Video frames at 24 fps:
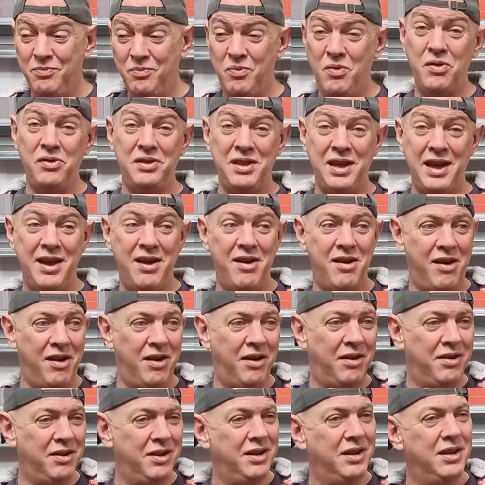what they
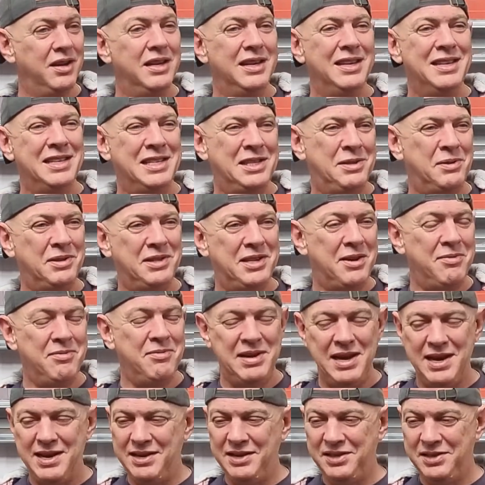are so I don't
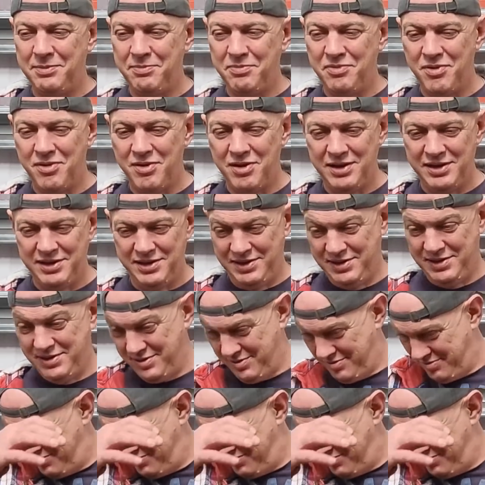get any surprises.